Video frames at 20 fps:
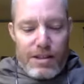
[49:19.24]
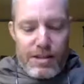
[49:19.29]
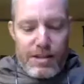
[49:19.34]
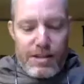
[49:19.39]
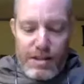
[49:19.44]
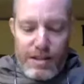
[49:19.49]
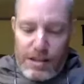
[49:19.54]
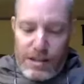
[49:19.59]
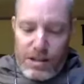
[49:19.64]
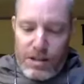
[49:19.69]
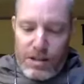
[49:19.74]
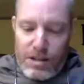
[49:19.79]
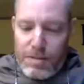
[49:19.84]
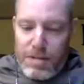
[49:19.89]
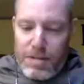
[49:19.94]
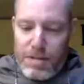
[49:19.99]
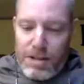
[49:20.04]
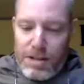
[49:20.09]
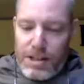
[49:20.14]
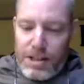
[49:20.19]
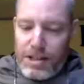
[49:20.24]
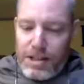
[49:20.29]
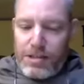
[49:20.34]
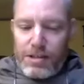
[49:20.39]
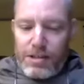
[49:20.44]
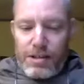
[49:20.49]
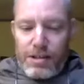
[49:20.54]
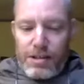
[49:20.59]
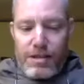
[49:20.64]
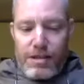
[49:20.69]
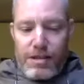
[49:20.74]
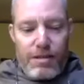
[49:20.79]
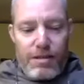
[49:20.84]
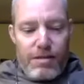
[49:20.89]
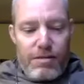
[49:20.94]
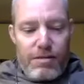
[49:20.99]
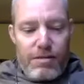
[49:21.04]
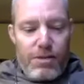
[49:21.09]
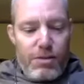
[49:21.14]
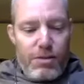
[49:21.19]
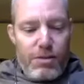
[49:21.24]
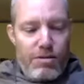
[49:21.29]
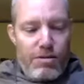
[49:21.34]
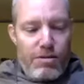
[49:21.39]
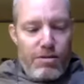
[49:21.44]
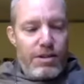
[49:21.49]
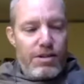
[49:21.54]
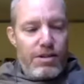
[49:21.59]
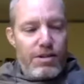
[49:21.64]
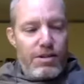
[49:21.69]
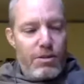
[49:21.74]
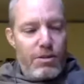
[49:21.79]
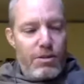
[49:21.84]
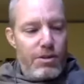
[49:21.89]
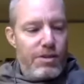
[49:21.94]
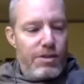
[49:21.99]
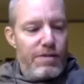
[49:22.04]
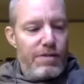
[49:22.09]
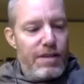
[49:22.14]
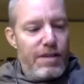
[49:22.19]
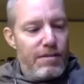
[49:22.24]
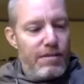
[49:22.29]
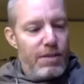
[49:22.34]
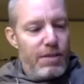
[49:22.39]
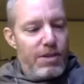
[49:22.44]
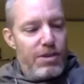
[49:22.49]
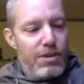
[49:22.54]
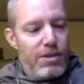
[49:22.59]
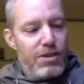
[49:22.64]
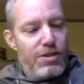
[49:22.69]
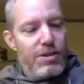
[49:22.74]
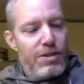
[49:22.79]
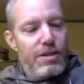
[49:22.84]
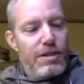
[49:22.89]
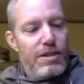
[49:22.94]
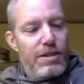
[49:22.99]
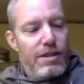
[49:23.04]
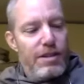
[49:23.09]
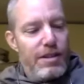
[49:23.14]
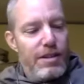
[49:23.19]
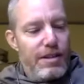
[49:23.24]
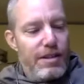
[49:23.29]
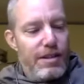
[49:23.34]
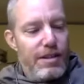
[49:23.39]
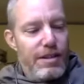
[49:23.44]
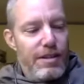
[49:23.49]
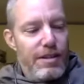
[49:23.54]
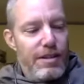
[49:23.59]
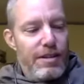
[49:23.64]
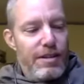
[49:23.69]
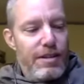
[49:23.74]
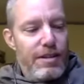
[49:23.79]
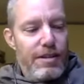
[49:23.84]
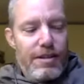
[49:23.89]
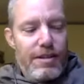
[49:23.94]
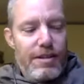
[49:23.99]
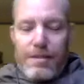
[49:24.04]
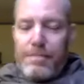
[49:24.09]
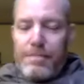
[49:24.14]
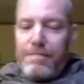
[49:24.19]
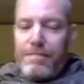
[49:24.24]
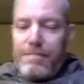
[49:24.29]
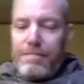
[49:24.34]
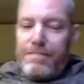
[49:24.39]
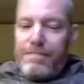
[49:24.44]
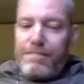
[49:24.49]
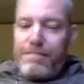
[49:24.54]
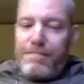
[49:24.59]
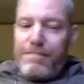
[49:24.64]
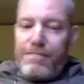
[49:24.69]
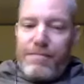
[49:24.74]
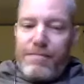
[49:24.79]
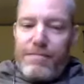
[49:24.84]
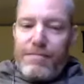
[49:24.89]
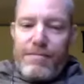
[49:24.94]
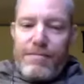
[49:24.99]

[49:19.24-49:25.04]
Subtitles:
that's all of the markings on Sri Radha's lotus feet, which, as